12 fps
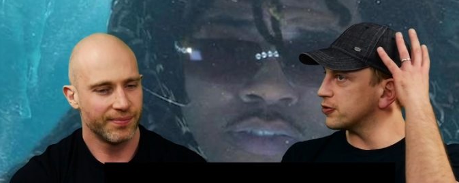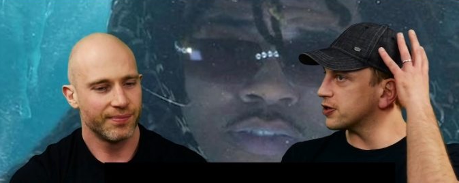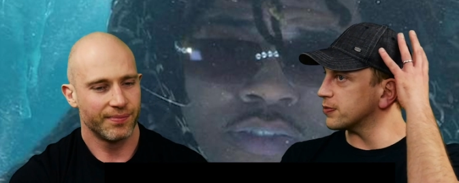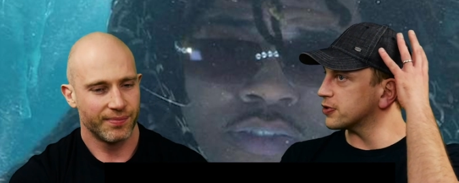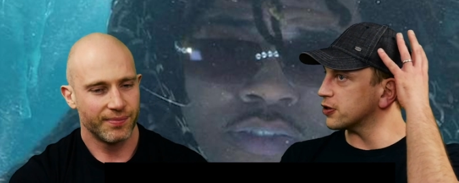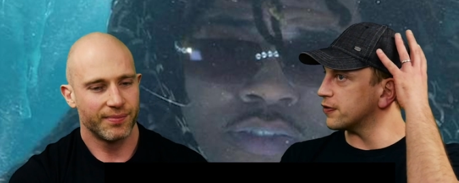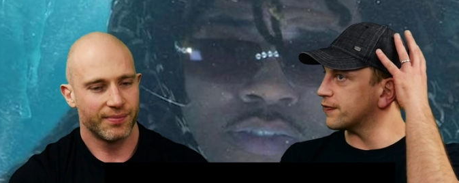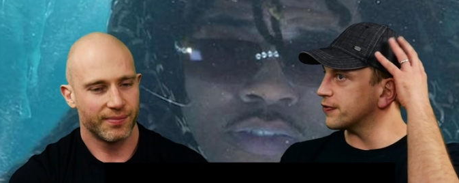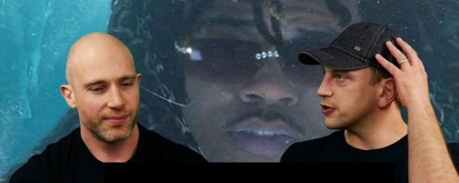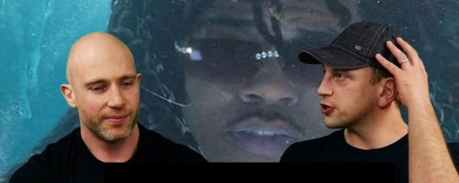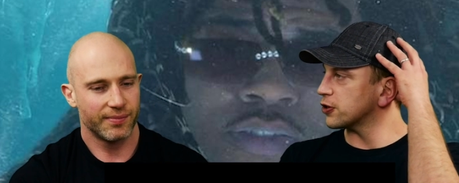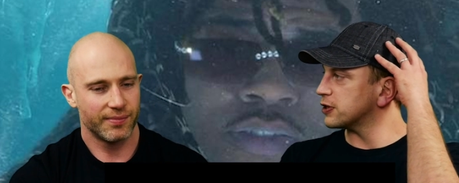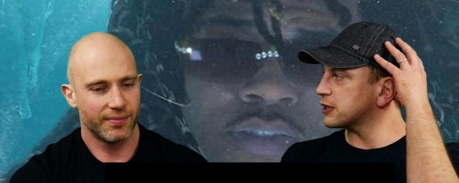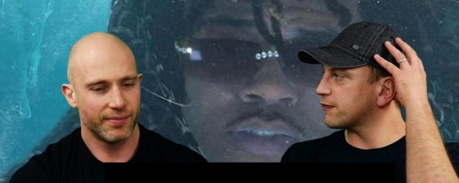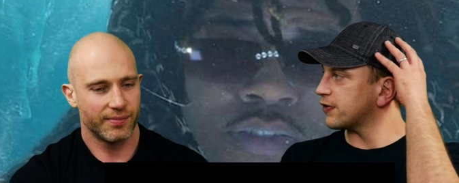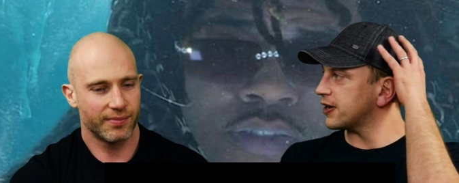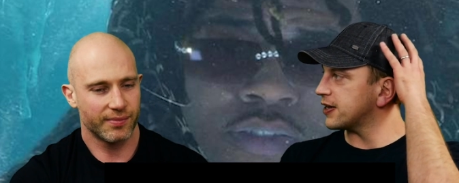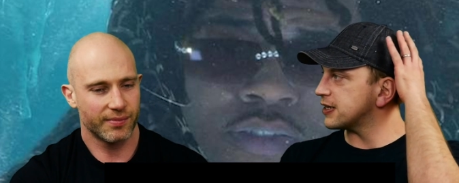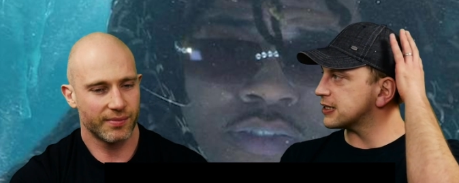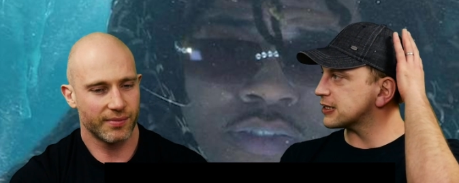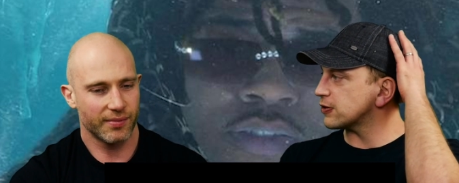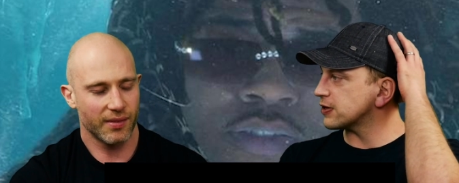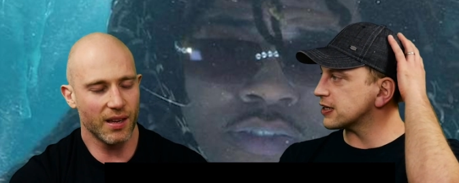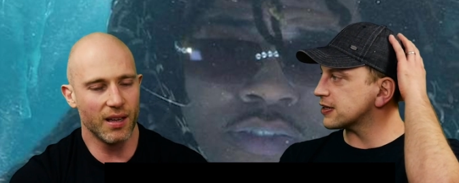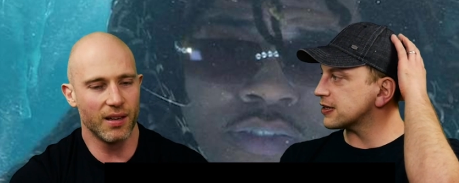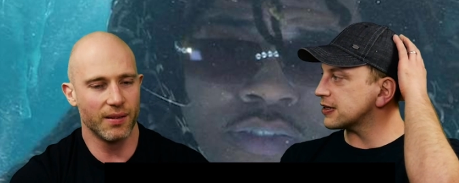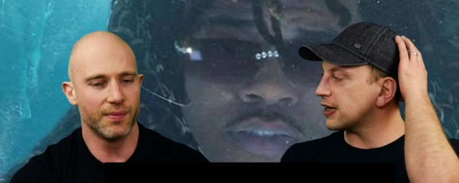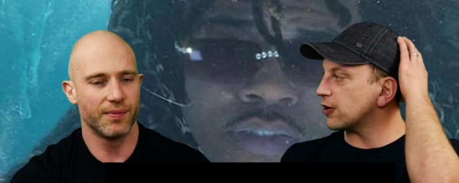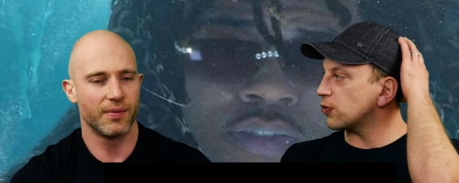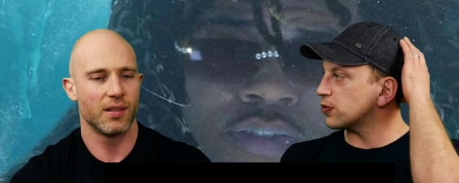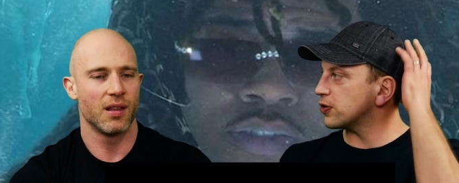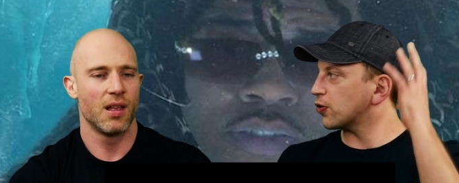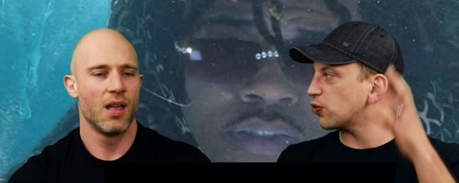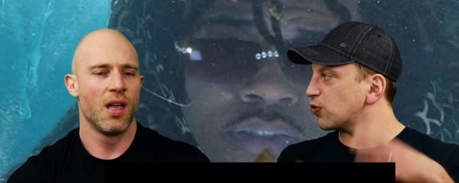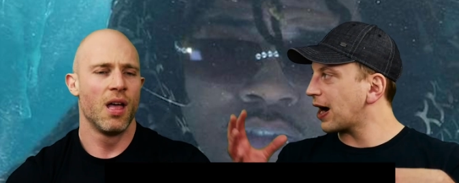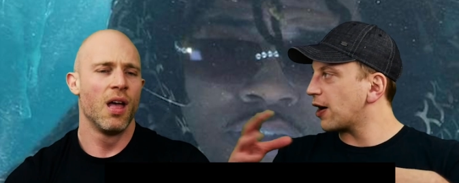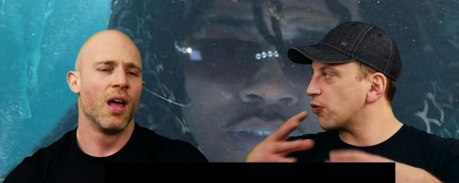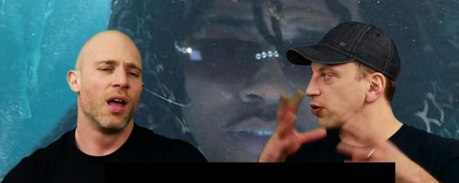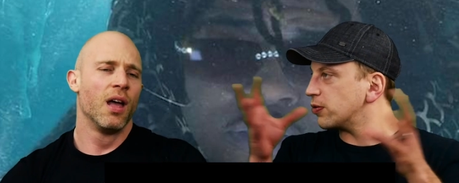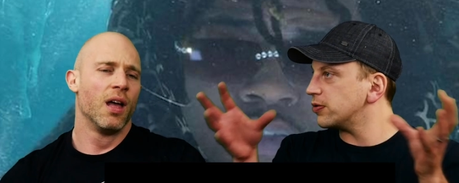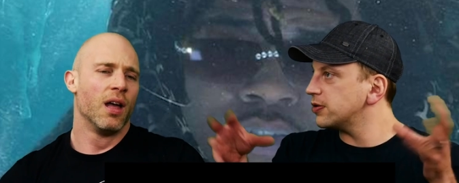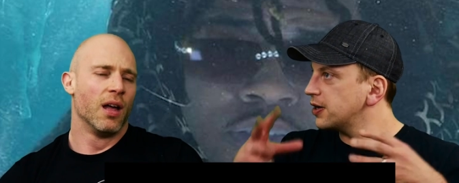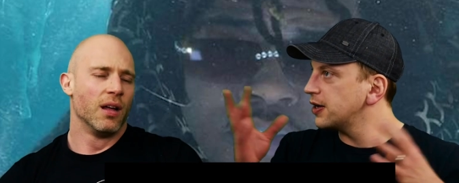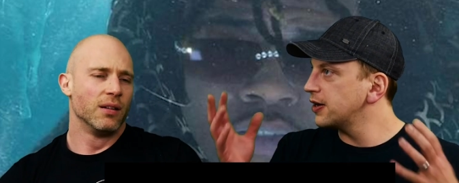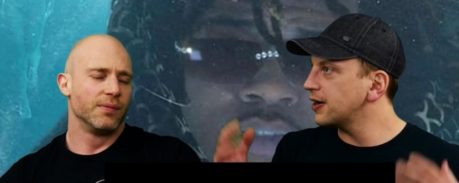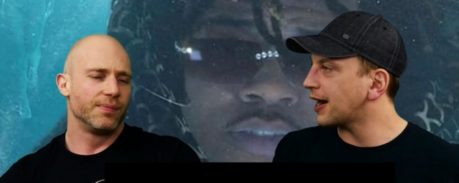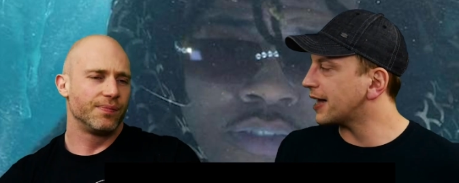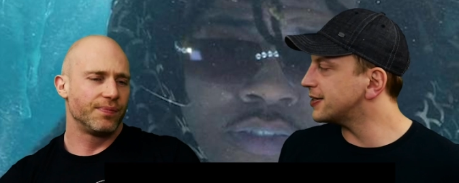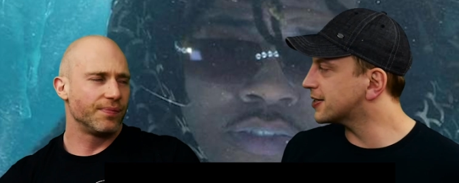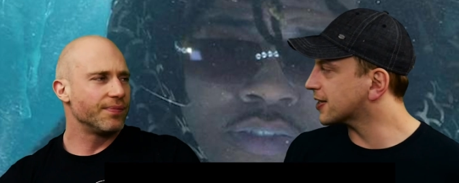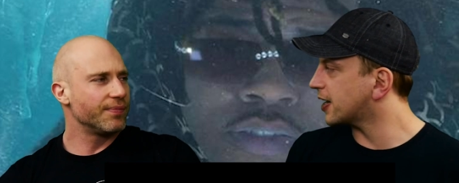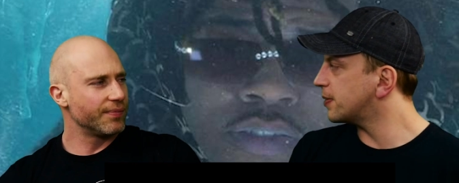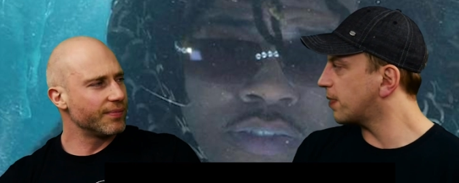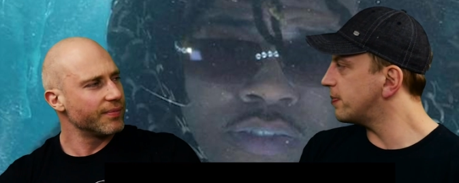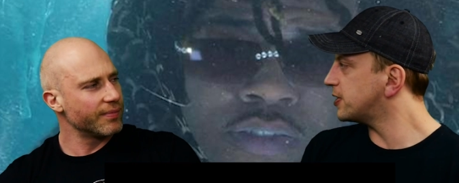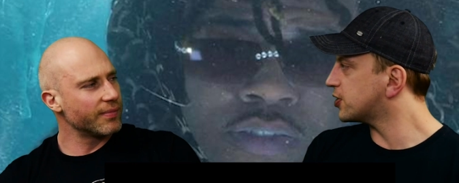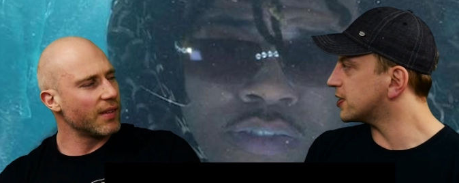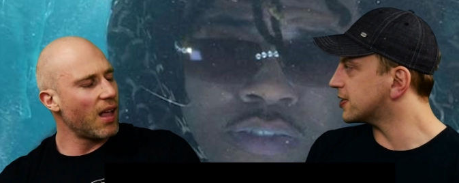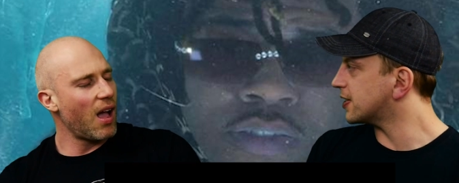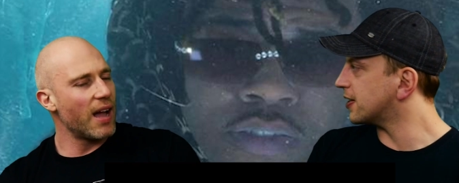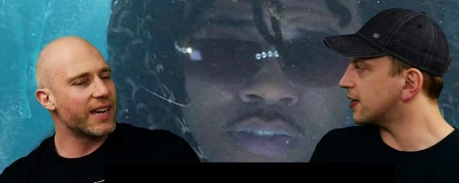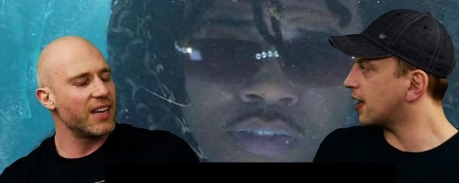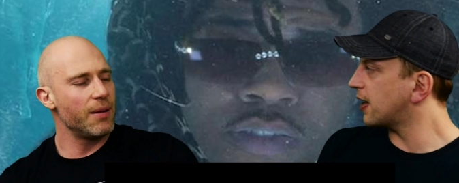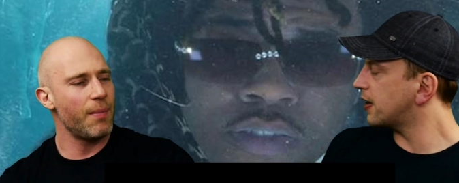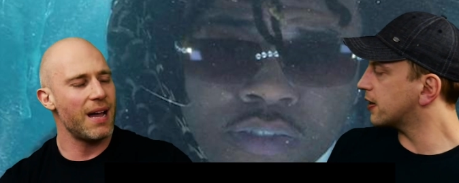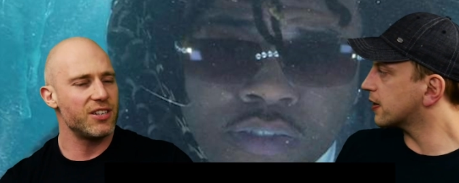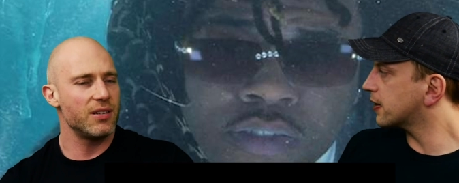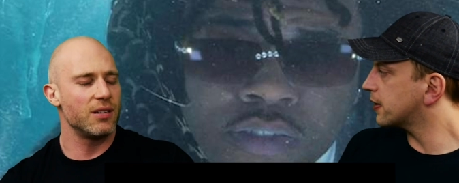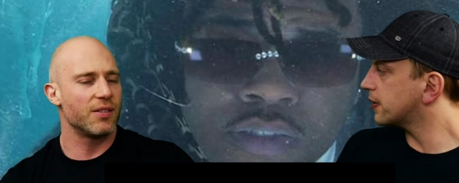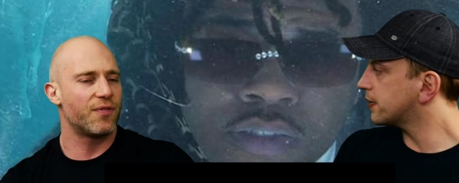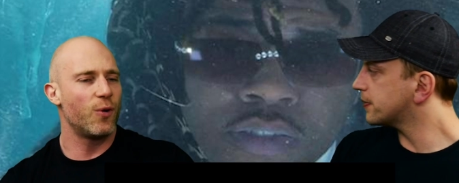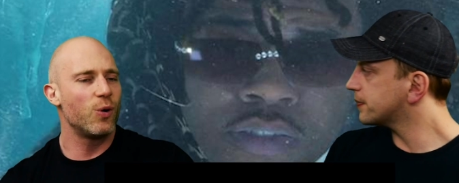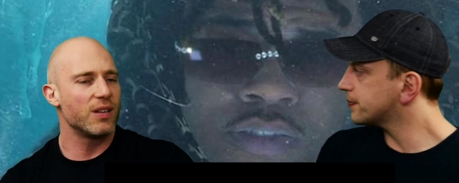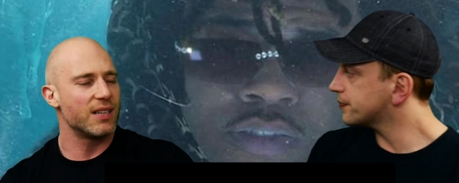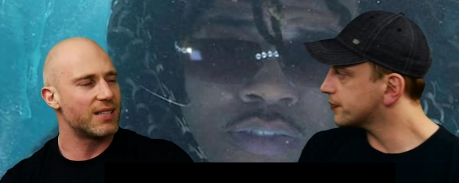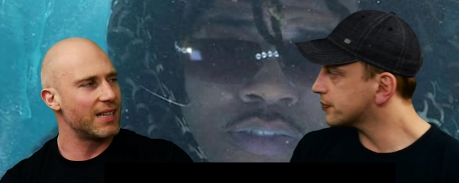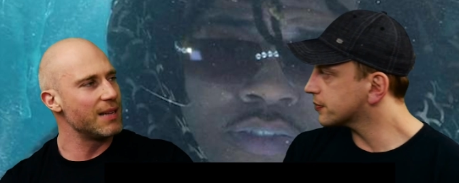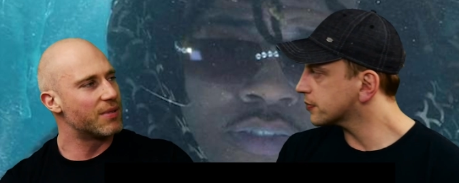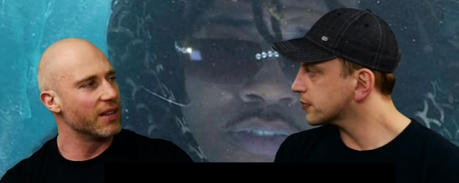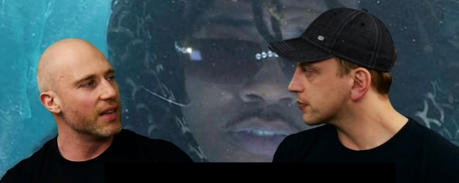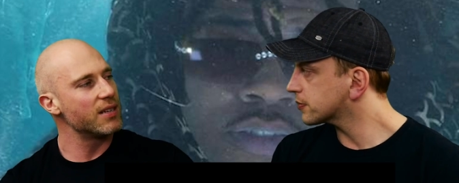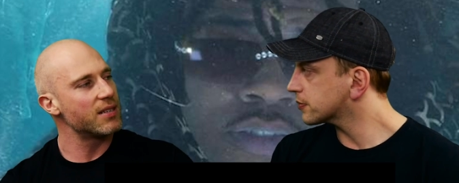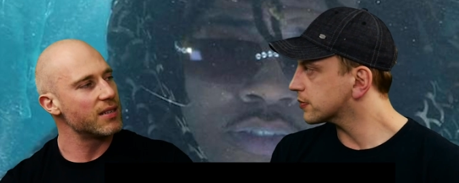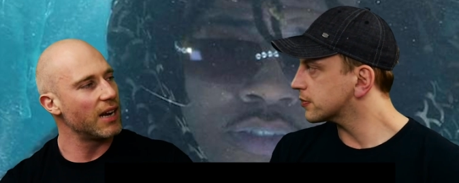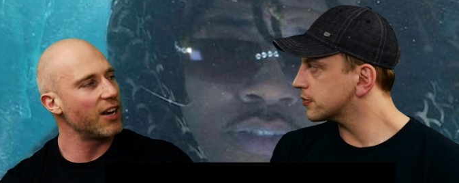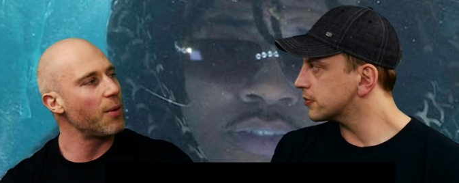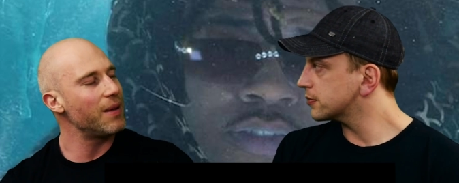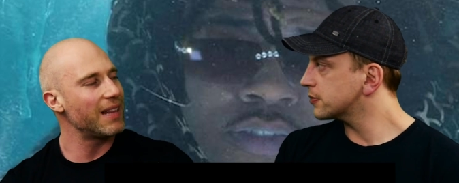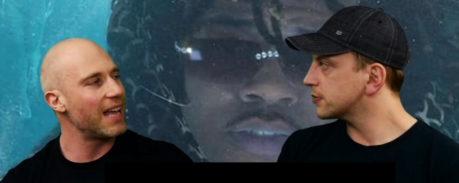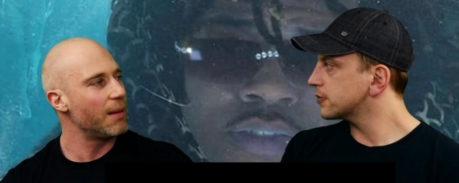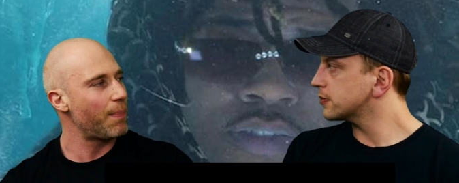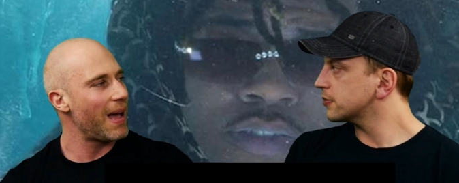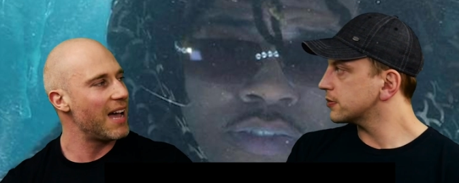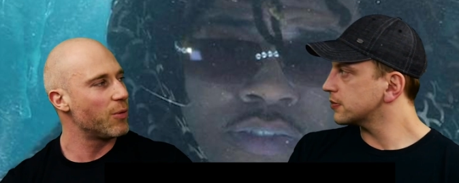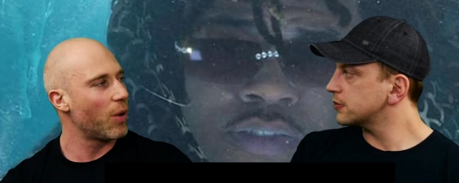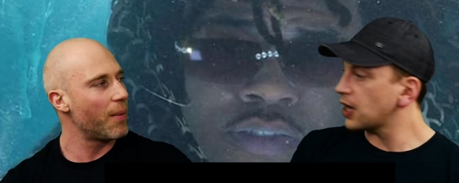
Speaker 1: some sort of sonospheres, sonic, yeah, yeah all, all aural landscape. I'm interested in I that. can imagine
Speaker 2: falling asleep to this. I don't mean that in a bad way.